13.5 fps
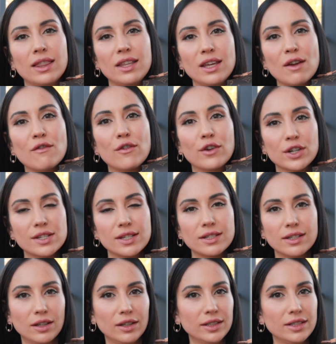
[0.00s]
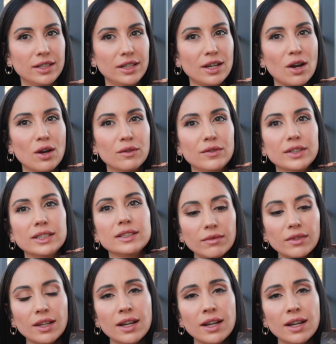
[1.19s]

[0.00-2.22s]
the versatility of it.